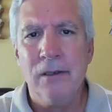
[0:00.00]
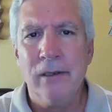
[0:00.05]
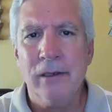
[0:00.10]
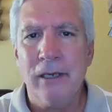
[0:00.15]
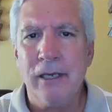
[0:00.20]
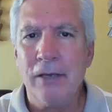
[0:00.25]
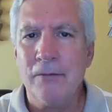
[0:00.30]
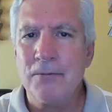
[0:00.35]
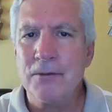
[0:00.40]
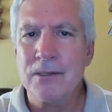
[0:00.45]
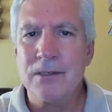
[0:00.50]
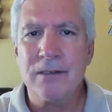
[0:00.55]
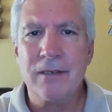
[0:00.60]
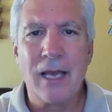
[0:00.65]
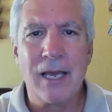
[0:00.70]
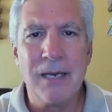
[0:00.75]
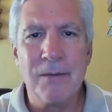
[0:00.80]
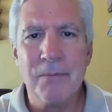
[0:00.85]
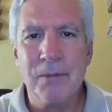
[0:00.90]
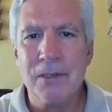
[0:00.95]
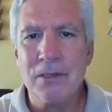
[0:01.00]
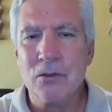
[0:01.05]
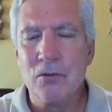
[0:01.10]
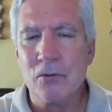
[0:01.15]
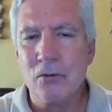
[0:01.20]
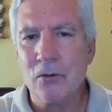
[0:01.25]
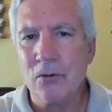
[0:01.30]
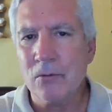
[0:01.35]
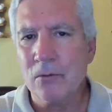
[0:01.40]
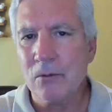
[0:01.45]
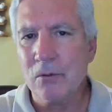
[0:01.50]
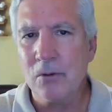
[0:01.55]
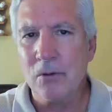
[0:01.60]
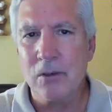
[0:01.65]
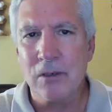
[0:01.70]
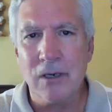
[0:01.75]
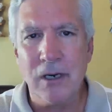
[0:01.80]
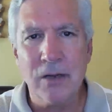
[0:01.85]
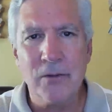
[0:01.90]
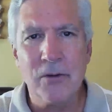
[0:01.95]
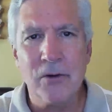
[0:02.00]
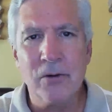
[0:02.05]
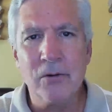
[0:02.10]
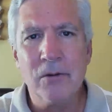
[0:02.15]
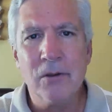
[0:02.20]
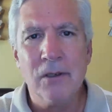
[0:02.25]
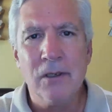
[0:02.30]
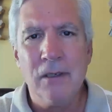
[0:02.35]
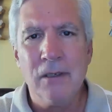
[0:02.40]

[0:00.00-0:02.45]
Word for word: if statements or, or other